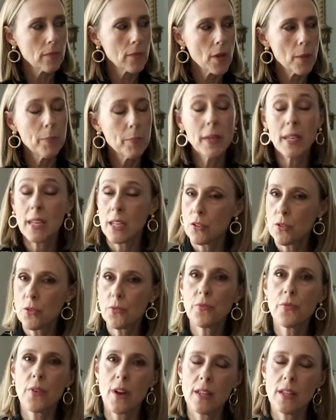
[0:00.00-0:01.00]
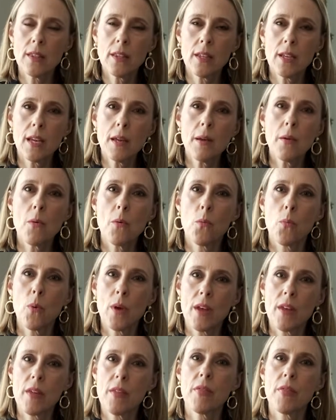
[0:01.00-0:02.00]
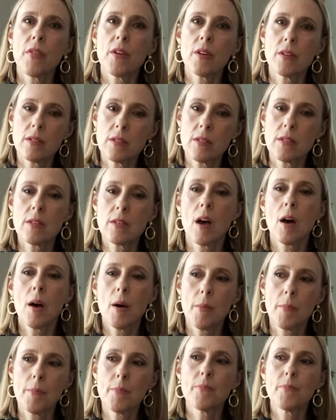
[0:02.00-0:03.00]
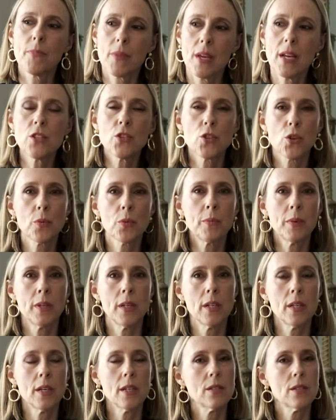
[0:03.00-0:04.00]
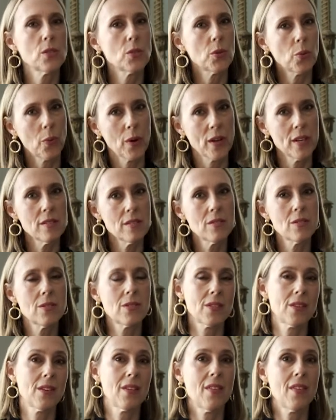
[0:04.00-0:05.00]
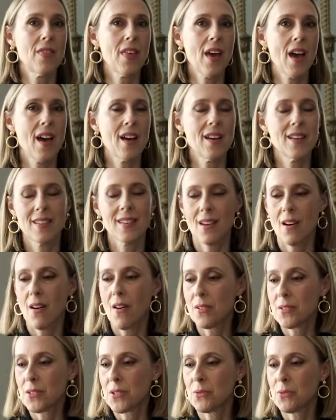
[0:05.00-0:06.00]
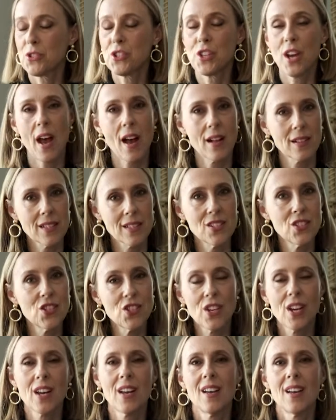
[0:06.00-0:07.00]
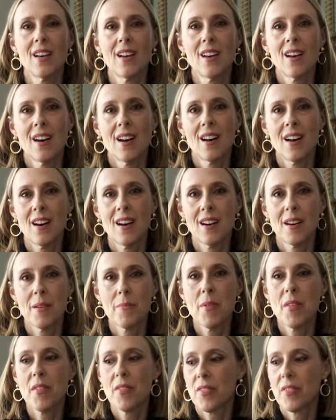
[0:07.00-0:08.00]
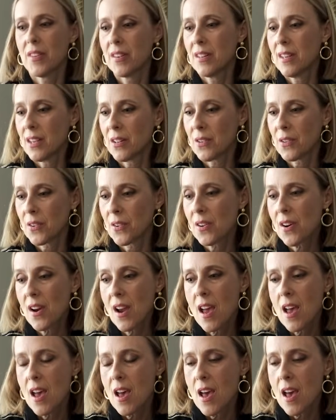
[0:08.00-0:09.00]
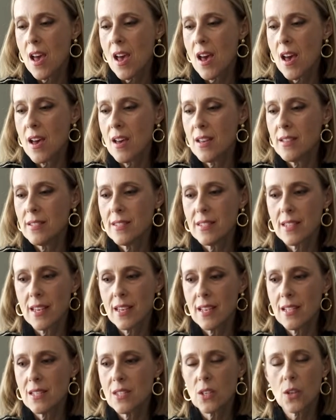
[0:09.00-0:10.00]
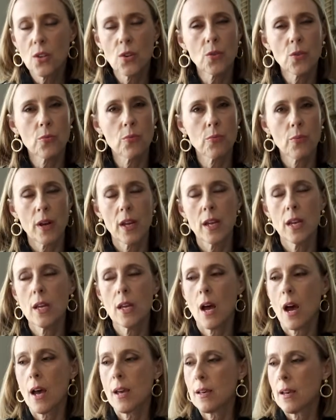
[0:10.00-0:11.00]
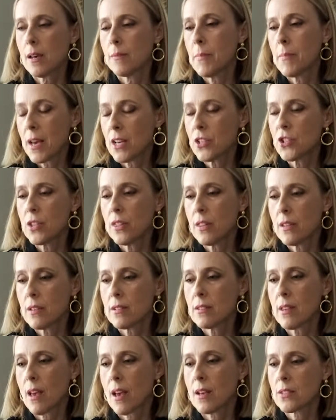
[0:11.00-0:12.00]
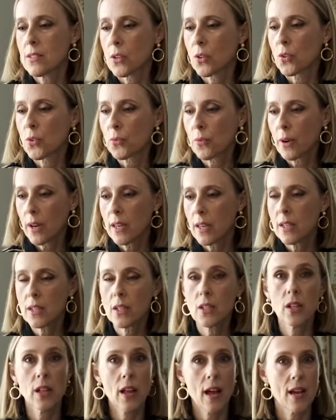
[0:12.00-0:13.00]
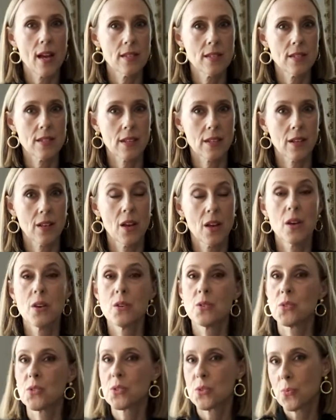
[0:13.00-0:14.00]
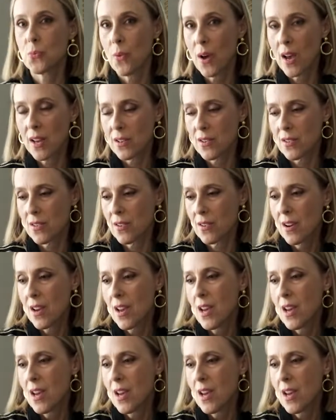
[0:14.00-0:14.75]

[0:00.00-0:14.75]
beginner friendly with some intermediate twists that also challenge the knitter. And it's a great, I imagine this as a great classic sweater